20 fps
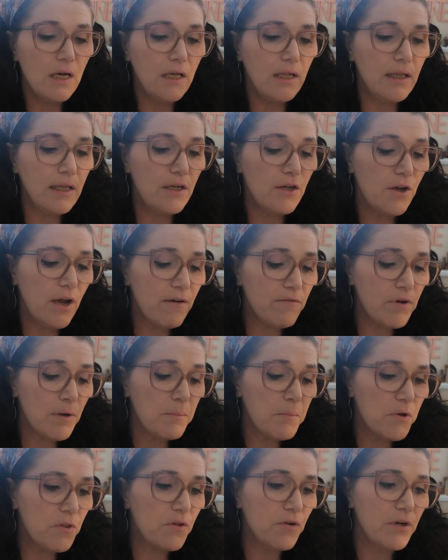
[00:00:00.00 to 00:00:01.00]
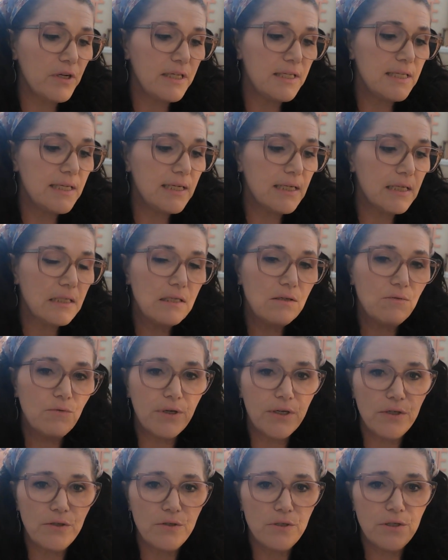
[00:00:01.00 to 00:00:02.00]
And then you have number 36,
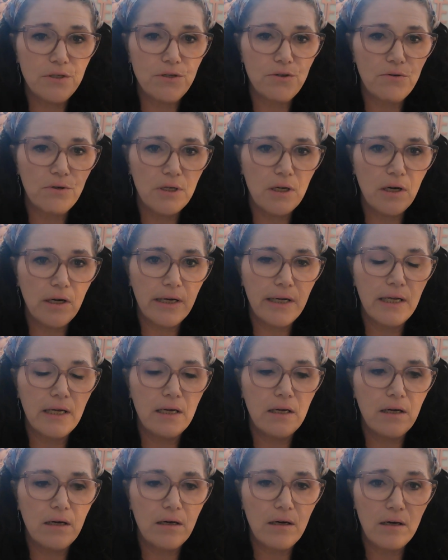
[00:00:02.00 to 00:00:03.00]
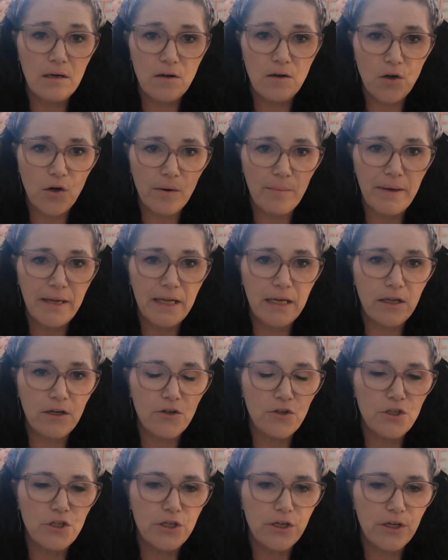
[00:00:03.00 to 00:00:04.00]
reduces to a 9. Uh, hermit
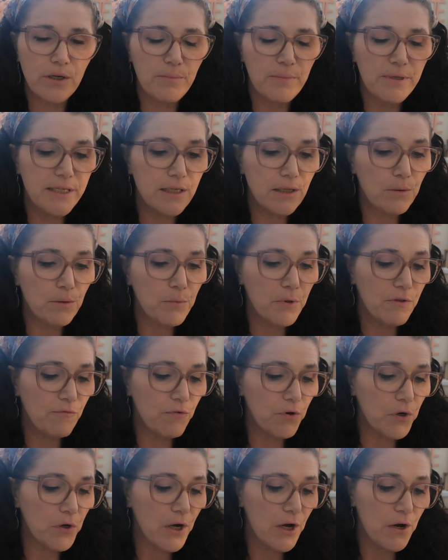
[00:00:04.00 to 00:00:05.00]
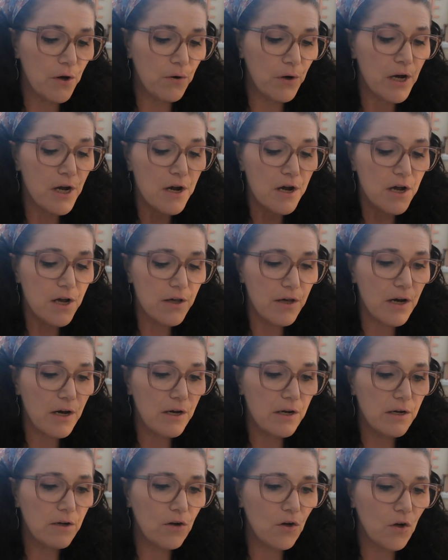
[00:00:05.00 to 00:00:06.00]
energy could be dealing with Virgo.
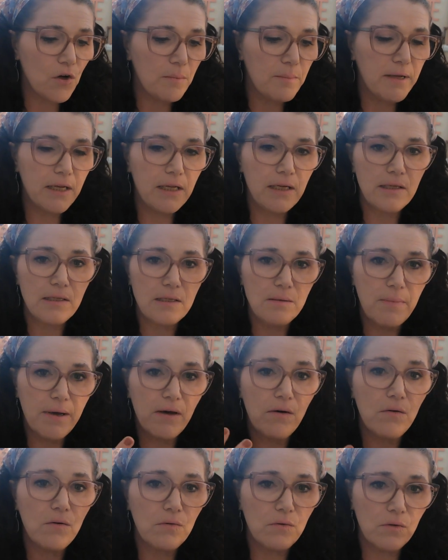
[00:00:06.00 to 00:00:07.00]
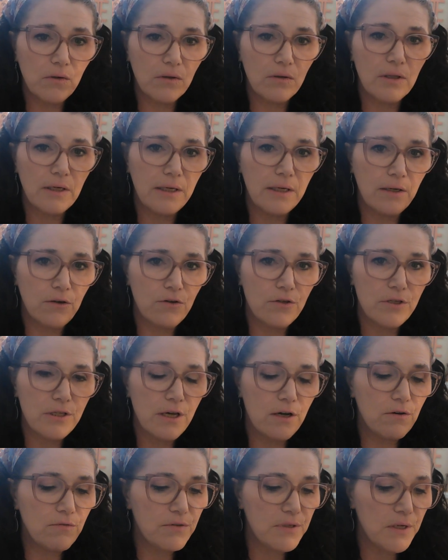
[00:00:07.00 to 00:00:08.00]
Uh, hermit is about the inner
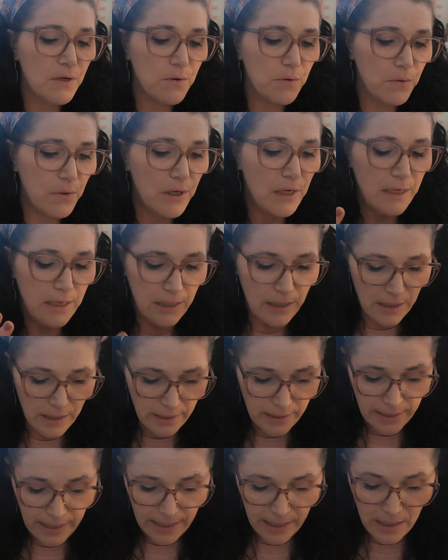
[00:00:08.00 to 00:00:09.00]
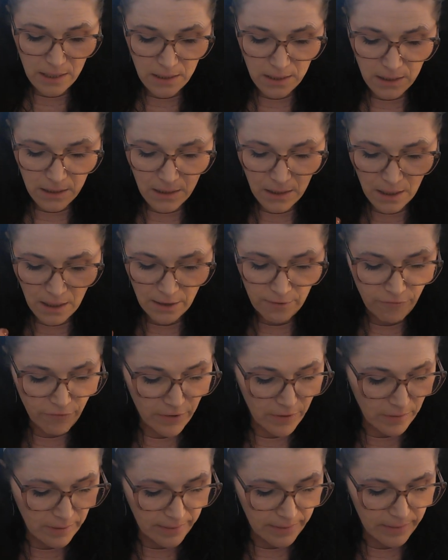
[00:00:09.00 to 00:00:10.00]
self. So again, I
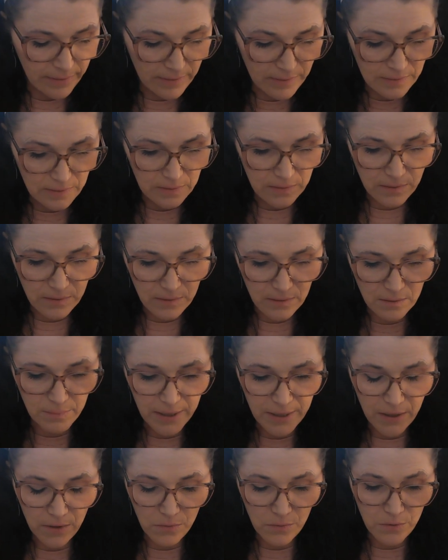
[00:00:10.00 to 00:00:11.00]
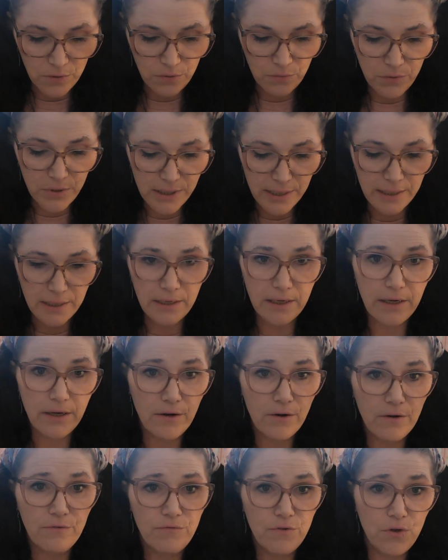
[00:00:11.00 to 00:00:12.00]
feel like this is about you taking
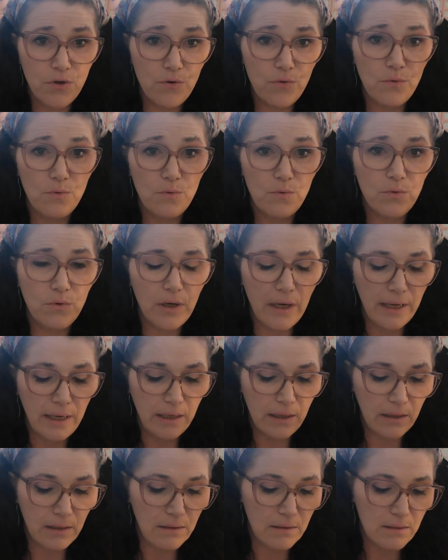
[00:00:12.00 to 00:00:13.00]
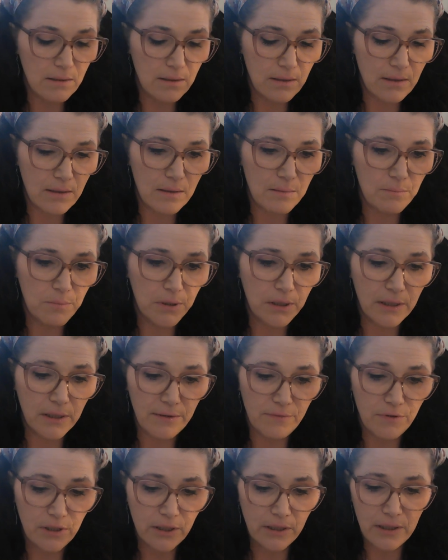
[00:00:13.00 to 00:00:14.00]
care of you and um,
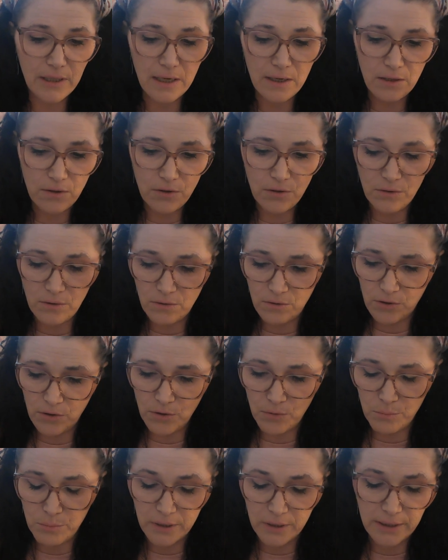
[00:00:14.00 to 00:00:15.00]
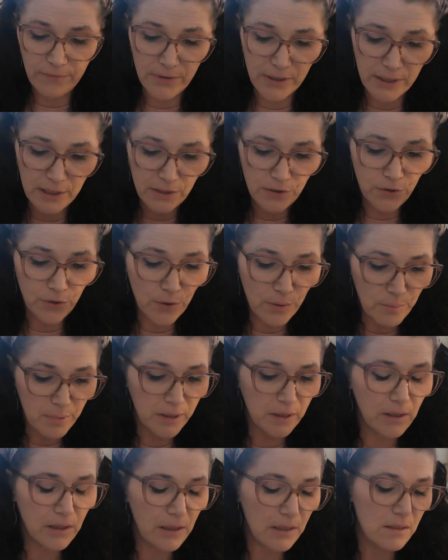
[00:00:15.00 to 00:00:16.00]
believing that, you know, believing in your
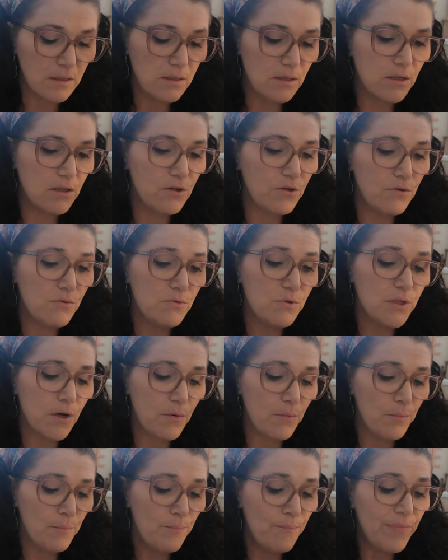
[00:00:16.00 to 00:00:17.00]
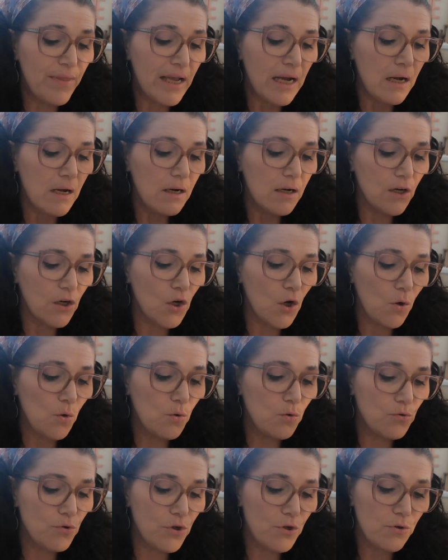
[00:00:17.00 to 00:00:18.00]
abilities to do so.
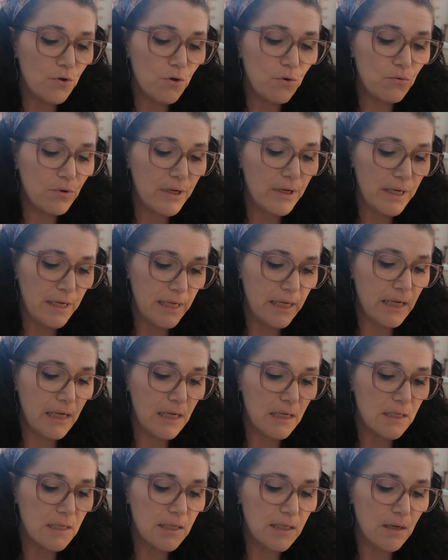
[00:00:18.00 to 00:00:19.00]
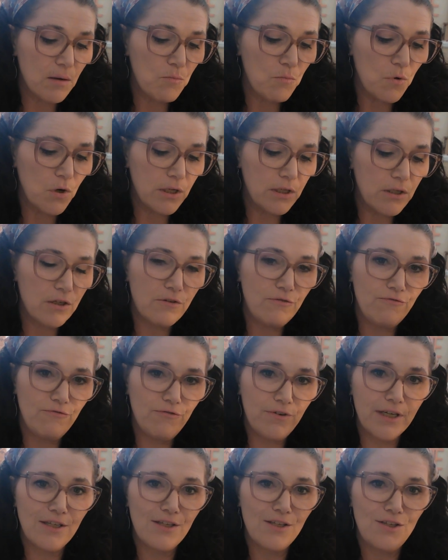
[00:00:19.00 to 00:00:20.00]
Gold, you don't need someone to
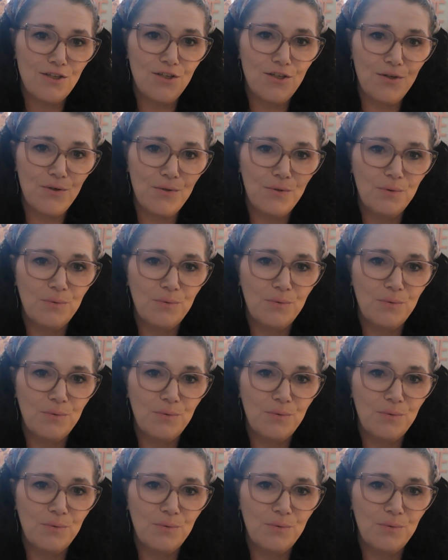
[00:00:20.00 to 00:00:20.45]
fix you.